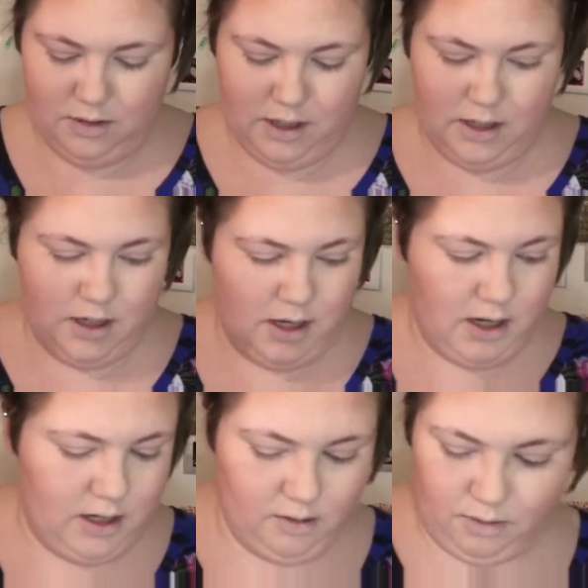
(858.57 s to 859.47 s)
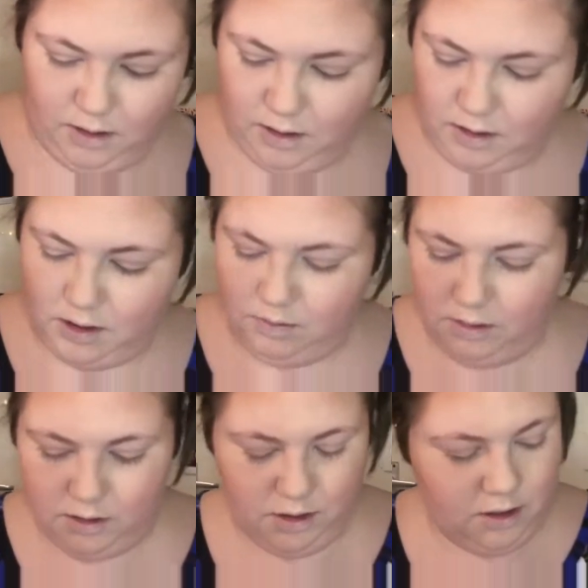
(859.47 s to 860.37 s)
And then I'm going to
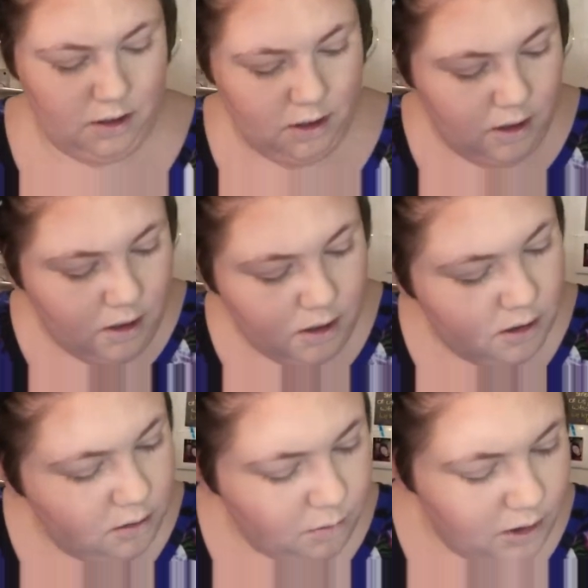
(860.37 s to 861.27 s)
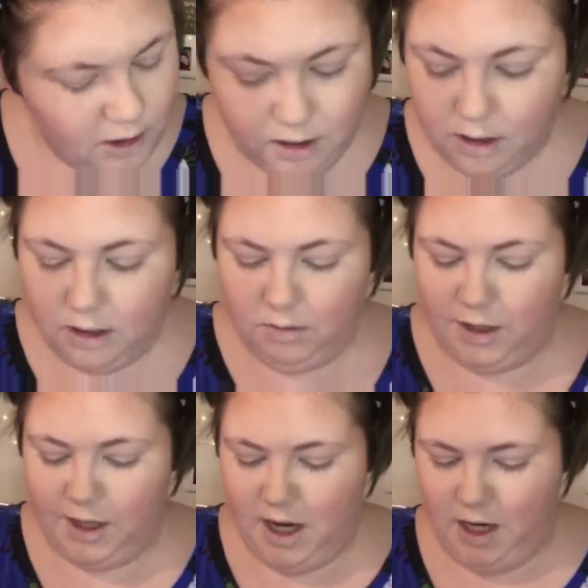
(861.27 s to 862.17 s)
swatch the one in the little
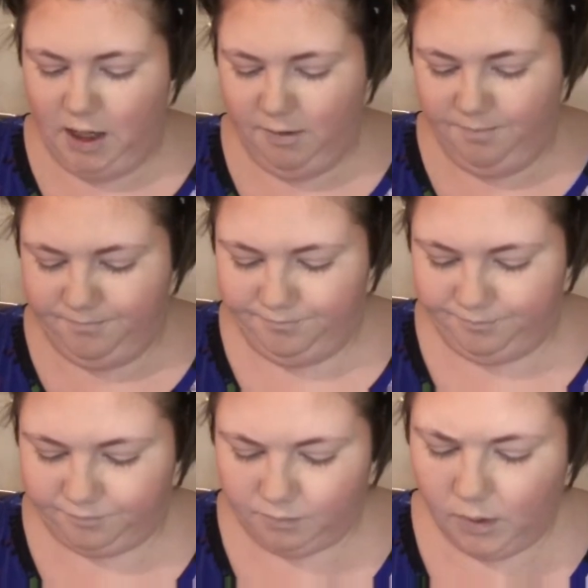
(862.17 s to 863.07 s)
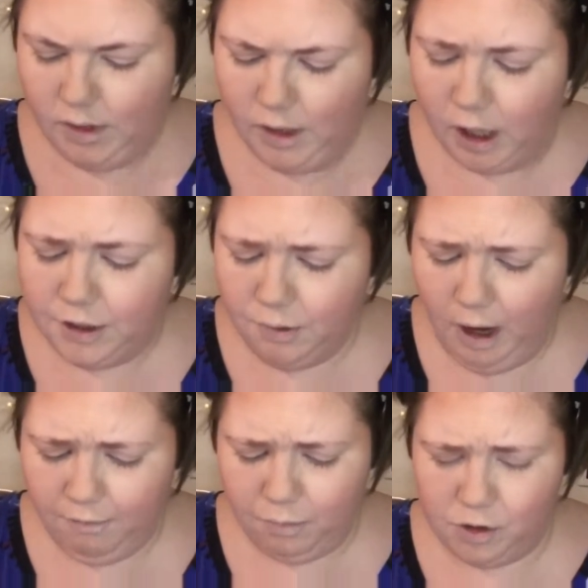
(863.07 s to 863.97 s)
thing. I do
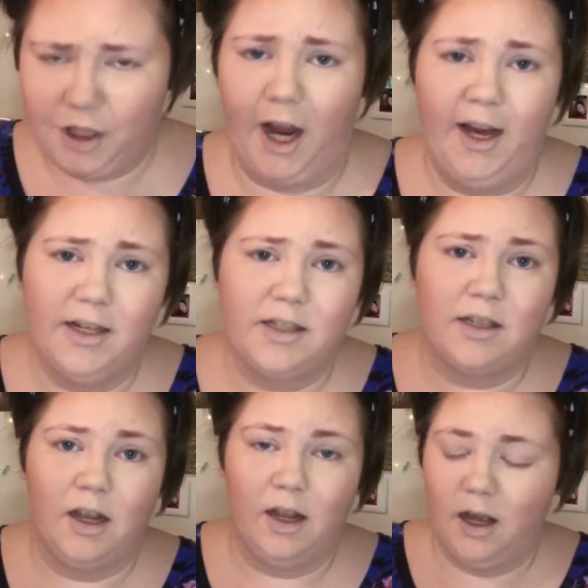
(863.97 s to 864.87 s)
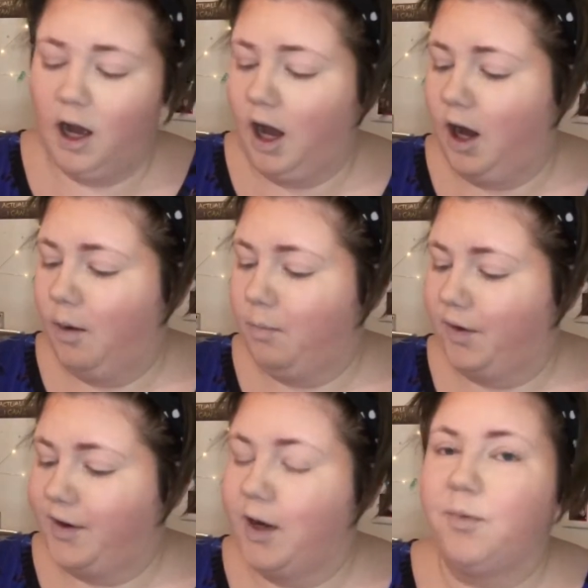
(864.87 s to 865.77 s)
have more shades, but I
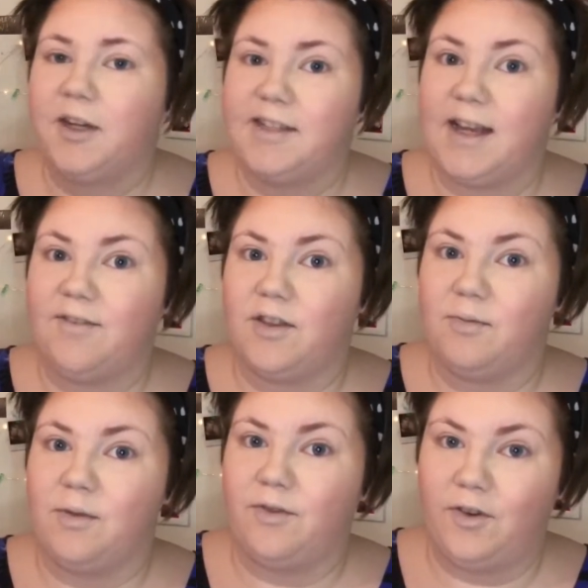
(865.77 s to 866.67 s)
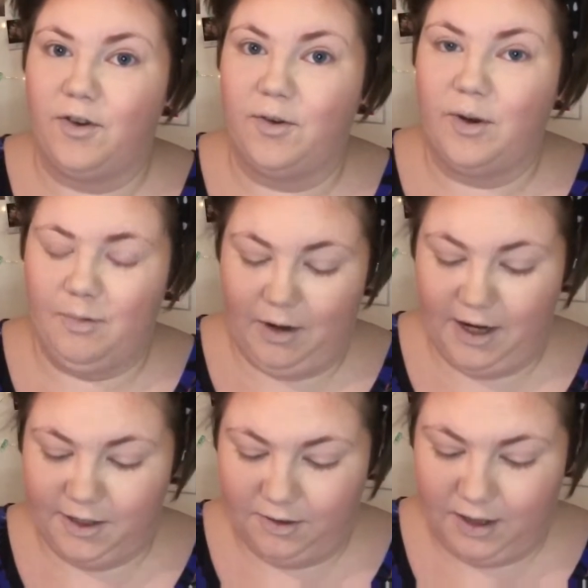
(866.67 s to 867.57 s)
think I'm going to save them for when
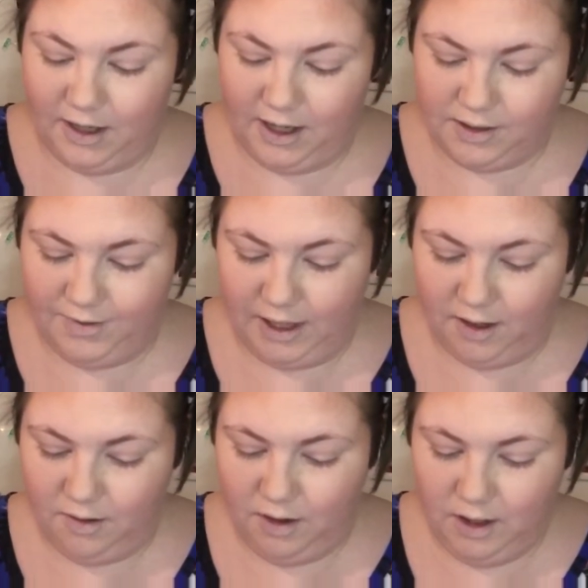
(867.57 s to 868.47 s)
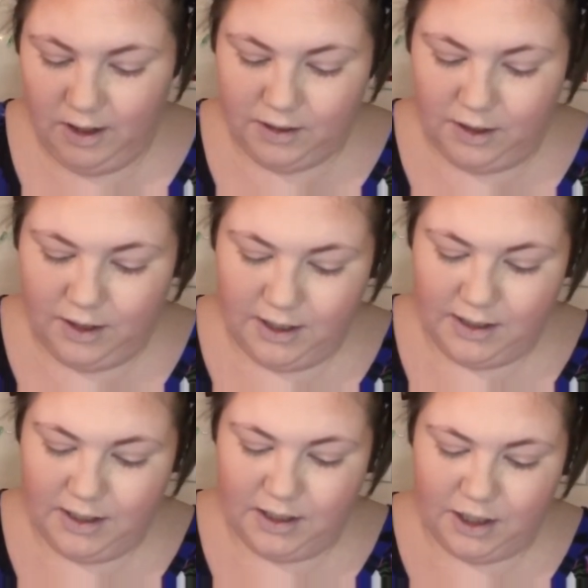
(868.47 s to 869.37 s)
I do the next video. So this
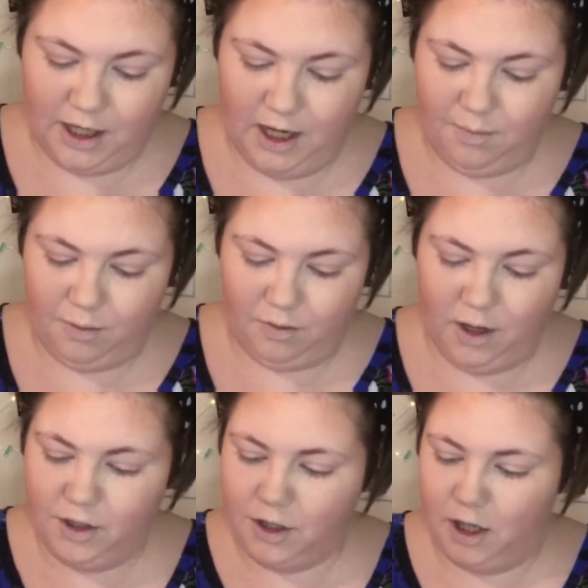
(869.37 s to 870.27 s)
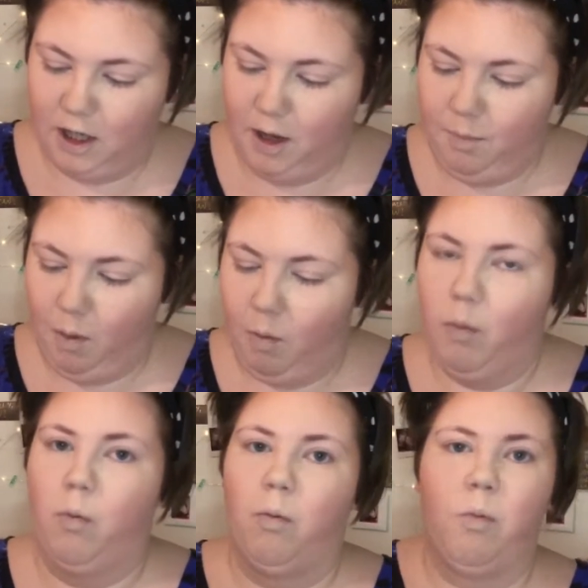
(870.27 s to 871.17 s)
is in the shade Brunch Club.
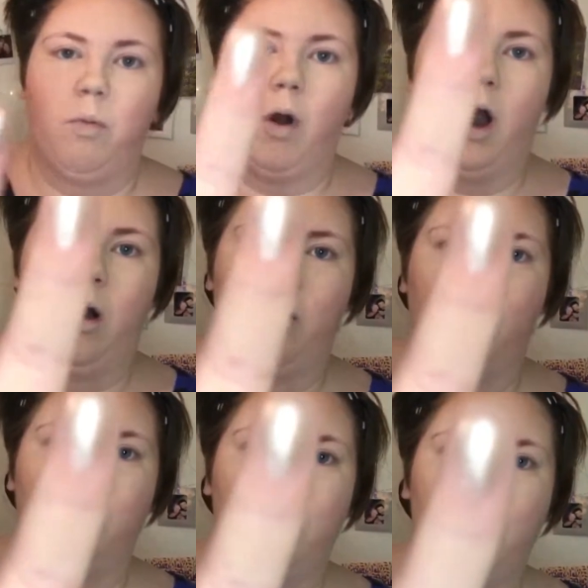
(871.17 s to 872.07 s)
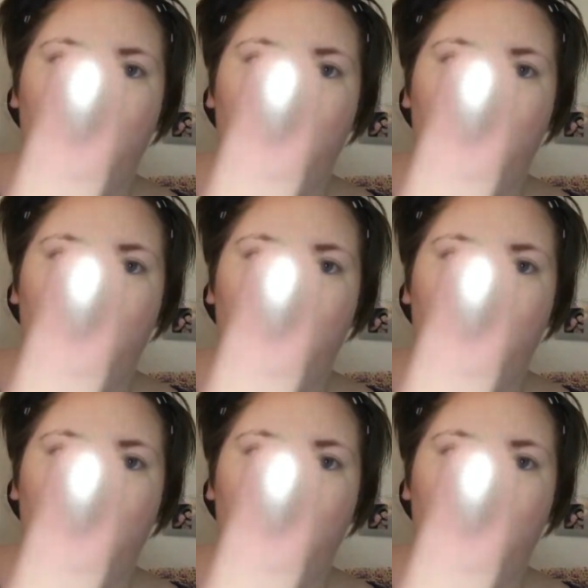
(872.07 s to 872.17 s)
Whoa!